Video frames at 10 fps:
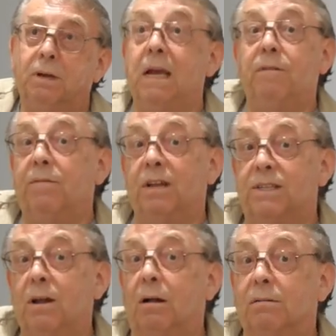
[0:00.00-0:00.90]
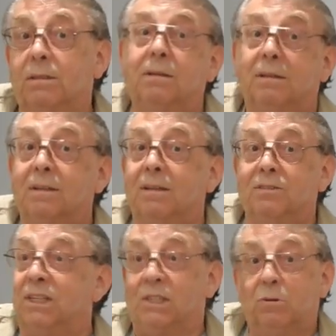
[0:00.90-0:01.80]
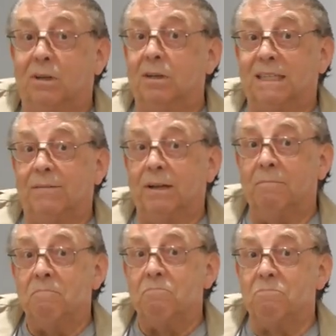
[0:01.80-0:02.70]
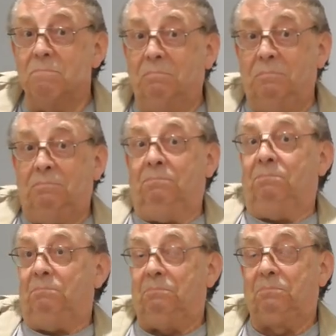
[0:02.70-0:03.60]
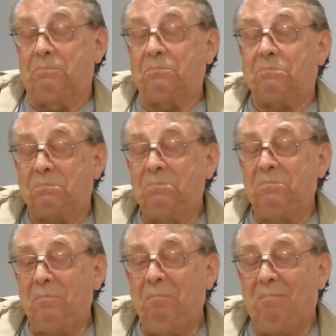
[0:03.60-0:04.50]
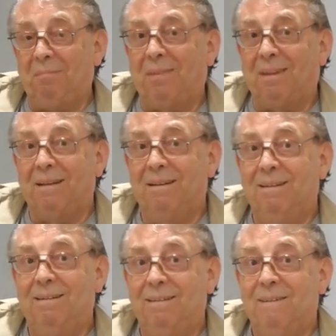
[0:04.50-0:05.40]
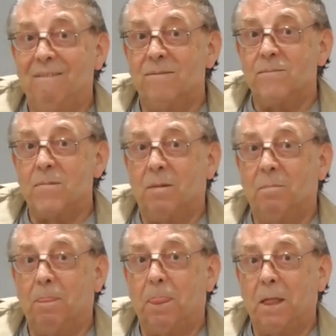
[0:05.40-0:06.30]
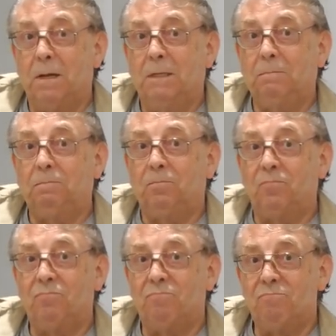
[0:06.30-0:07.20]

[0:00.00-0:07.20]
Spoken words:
But even if it's not, you still can't have it. Okay. Okay. So, although it's a restricted